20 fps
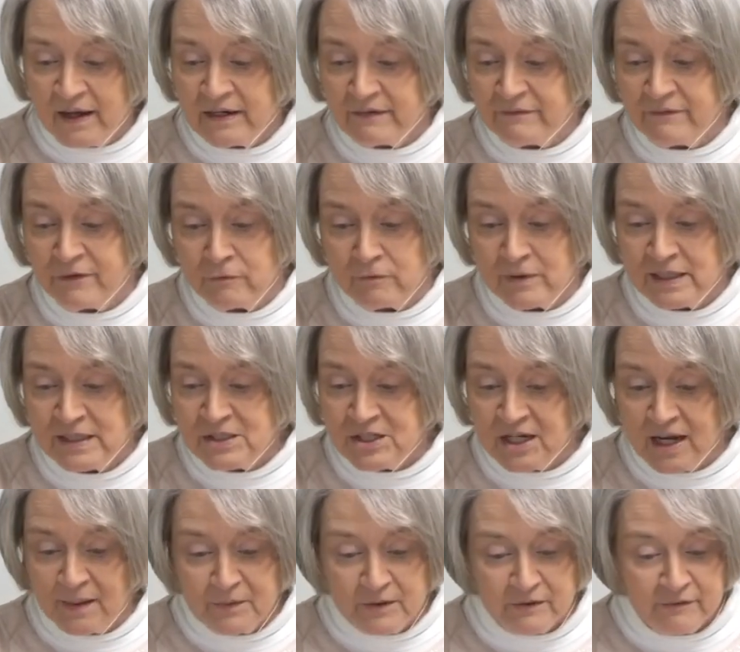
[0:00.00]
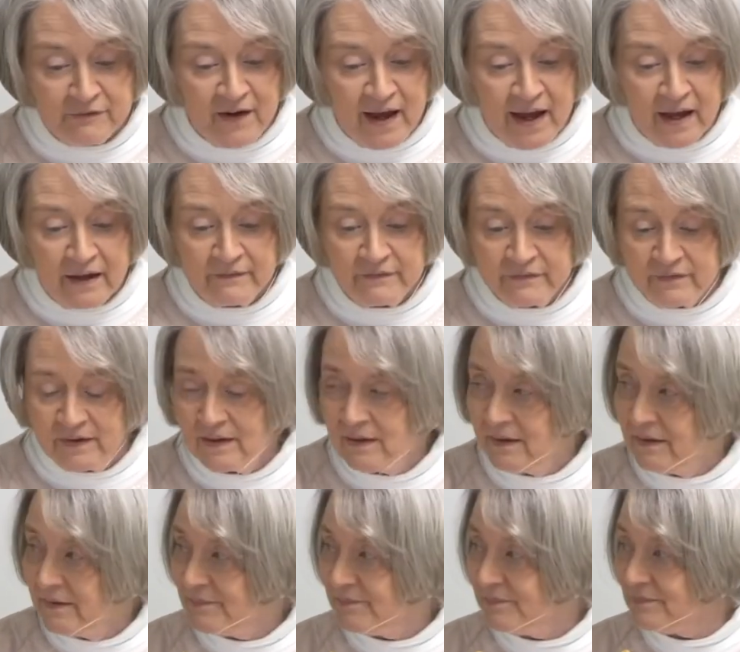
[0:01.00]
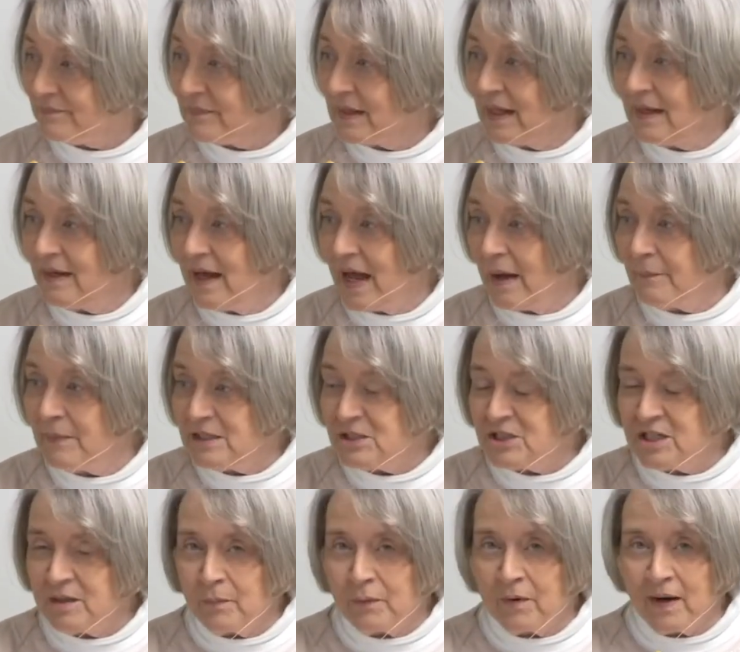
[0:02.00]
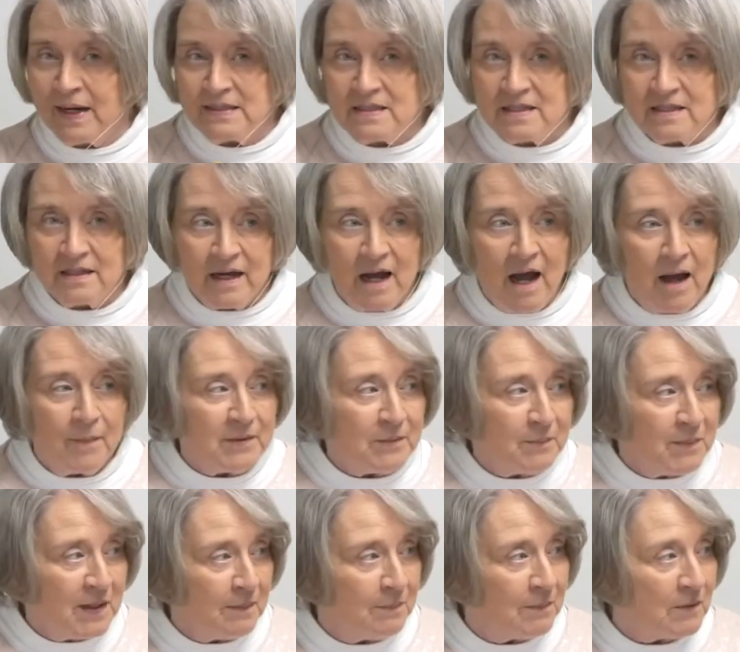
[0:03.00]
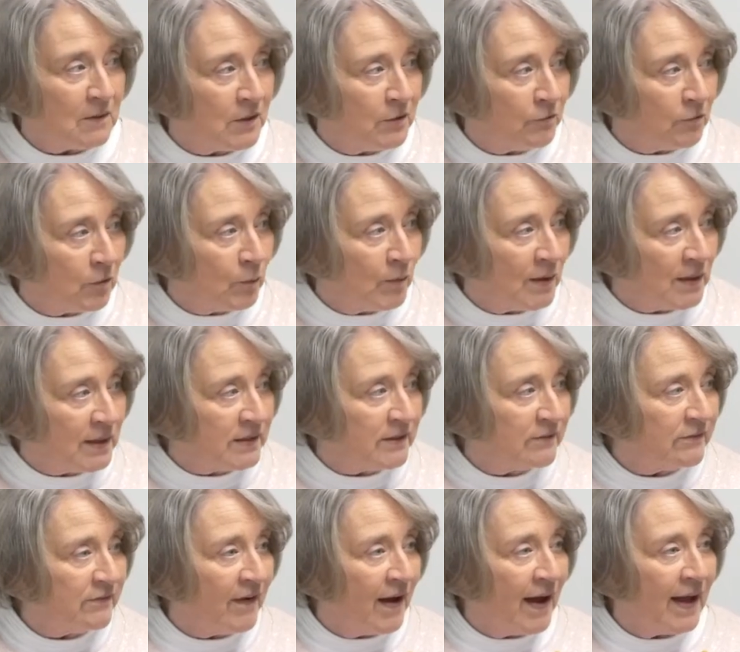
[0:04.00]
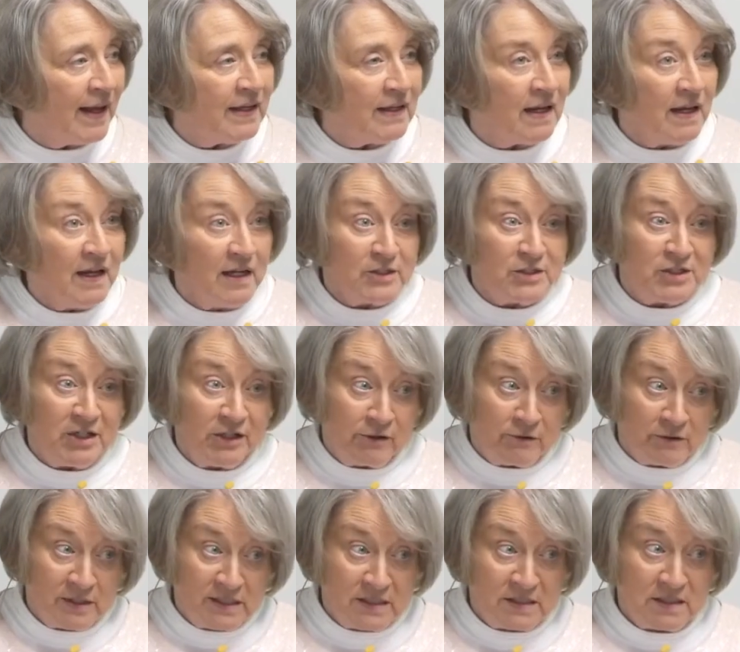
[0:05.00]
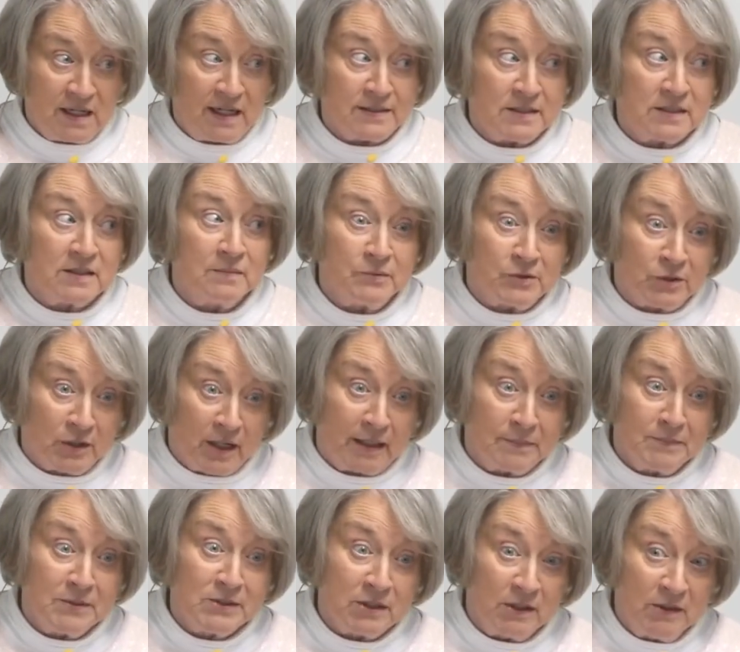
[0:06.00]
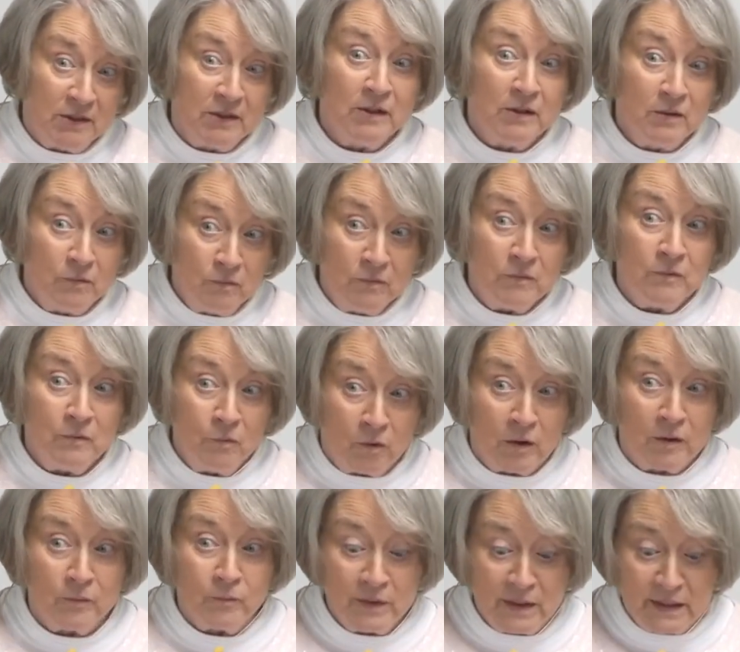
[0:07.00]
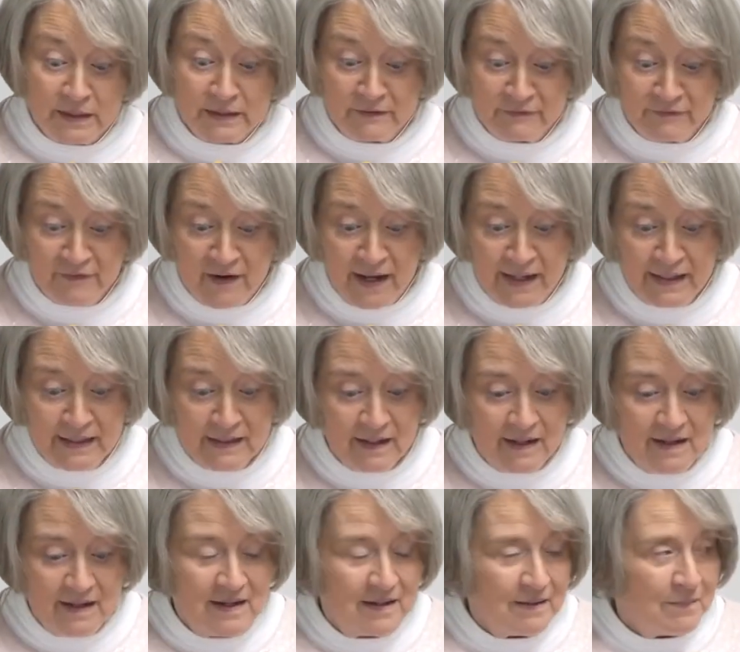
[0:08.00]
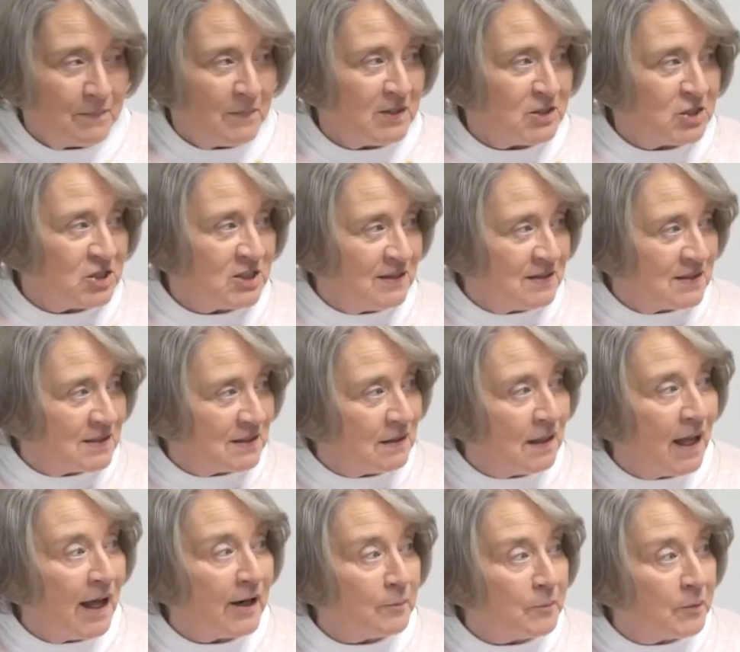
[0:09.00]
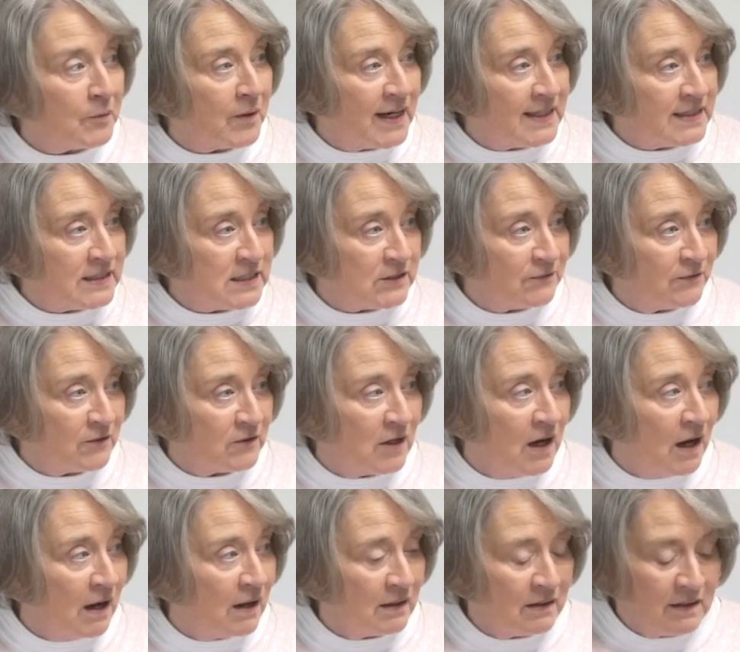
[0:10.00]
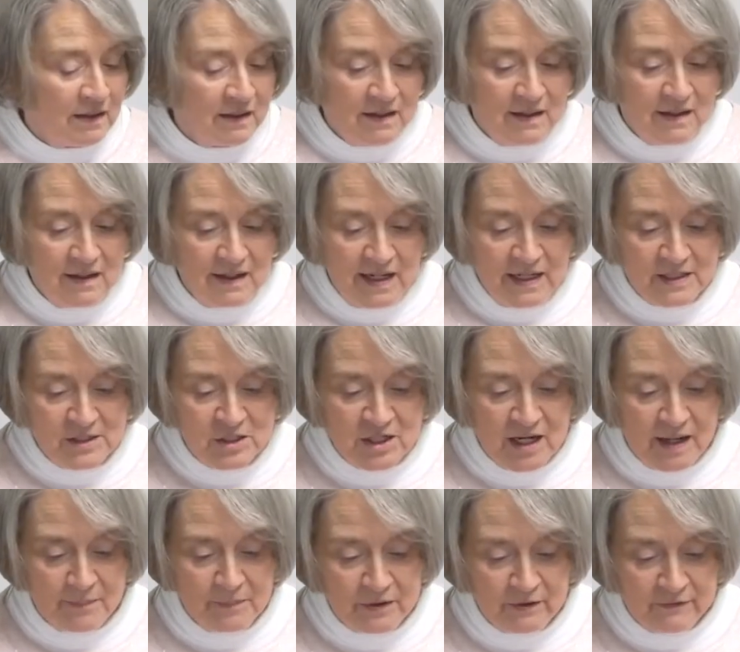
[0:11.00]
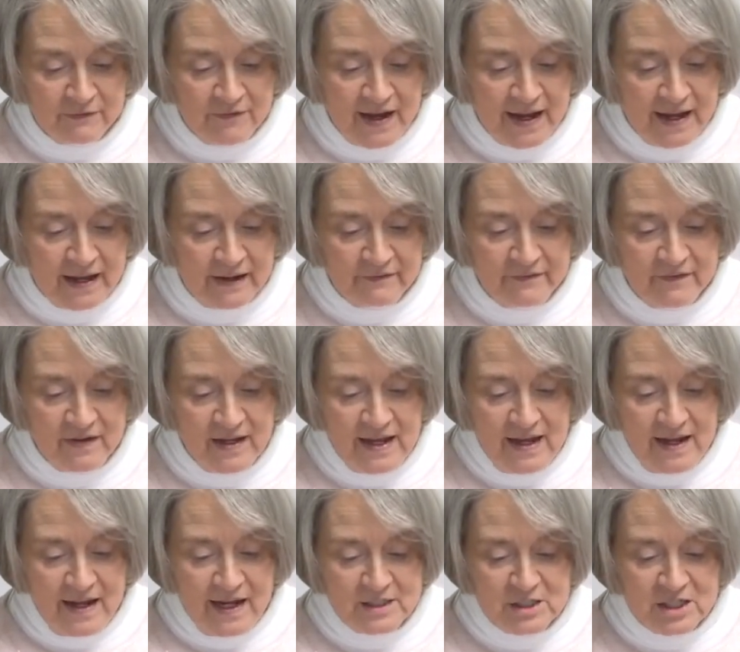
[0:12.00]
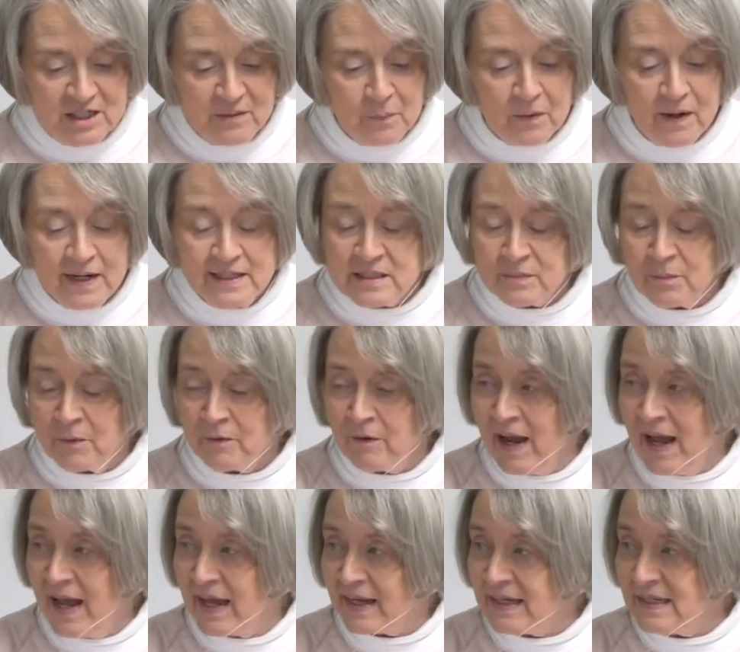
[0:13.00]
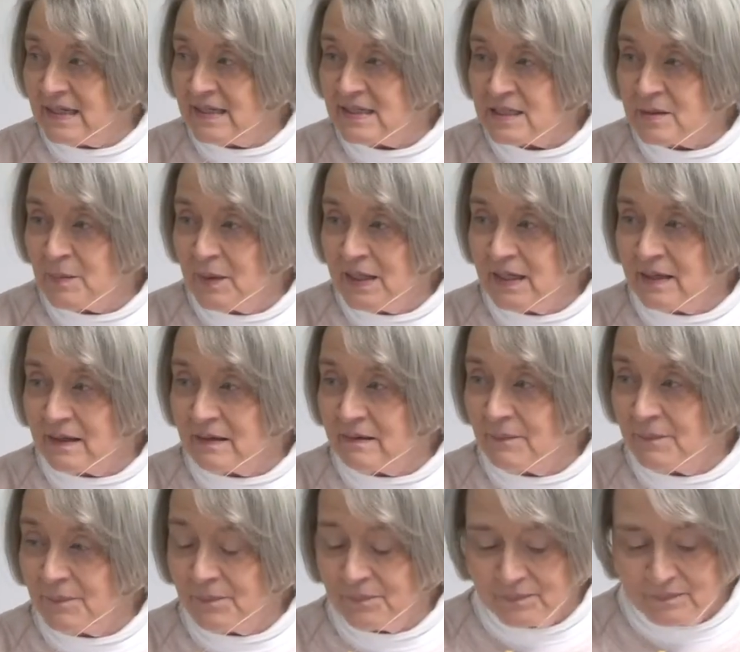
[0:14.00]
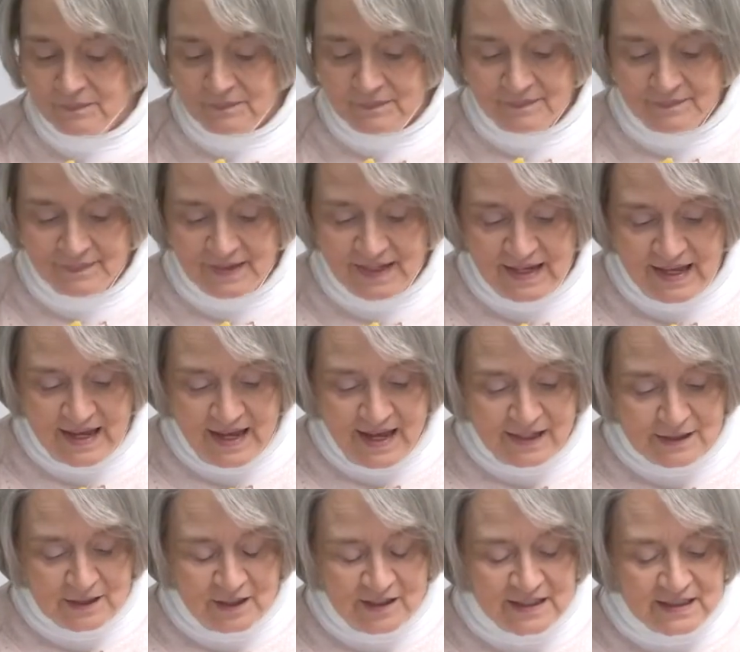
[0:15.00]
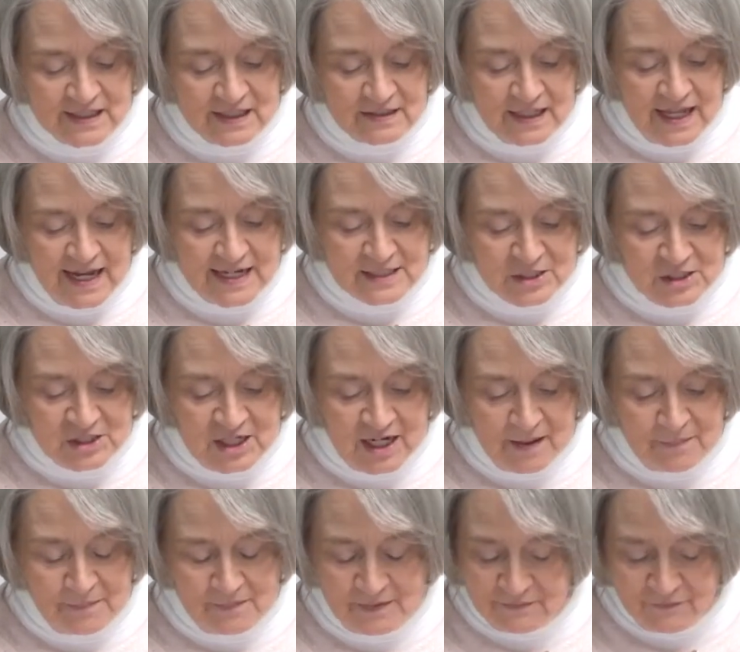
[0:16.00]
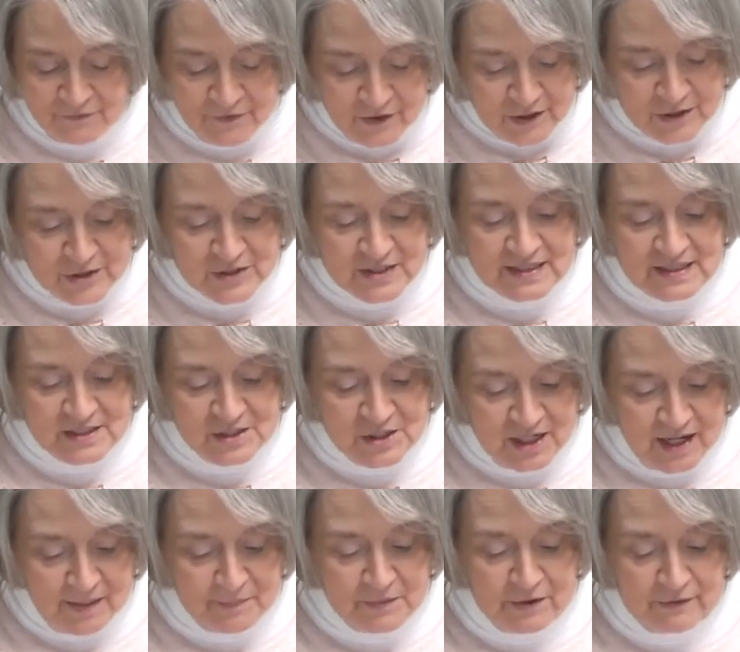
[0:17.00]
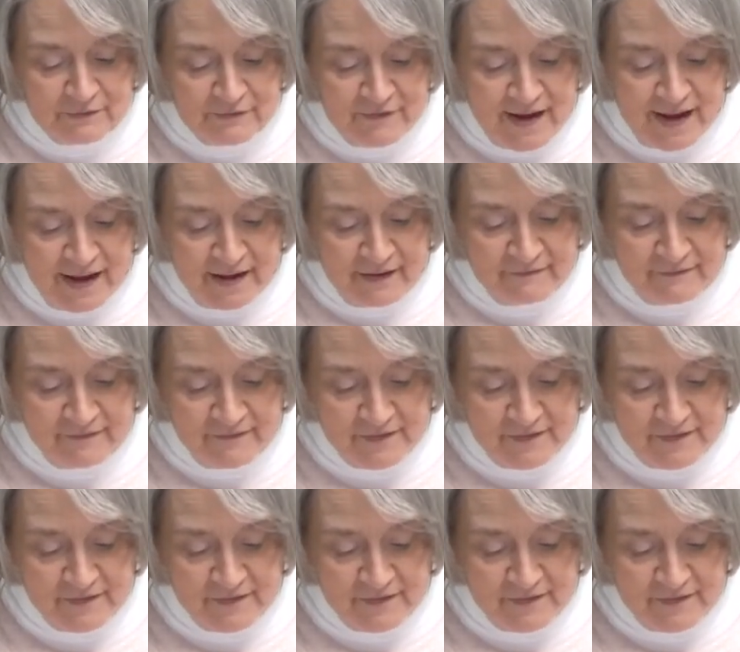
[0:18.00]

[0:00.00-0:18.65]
If you read chapter 5, I mean, she praised the common people who were willing to fight. She criticized some tribes who weren't willing to fight. But it's a lot of praise for God in chapter 5. And she praised Barak and his men. Look at the last verse in chapter 5.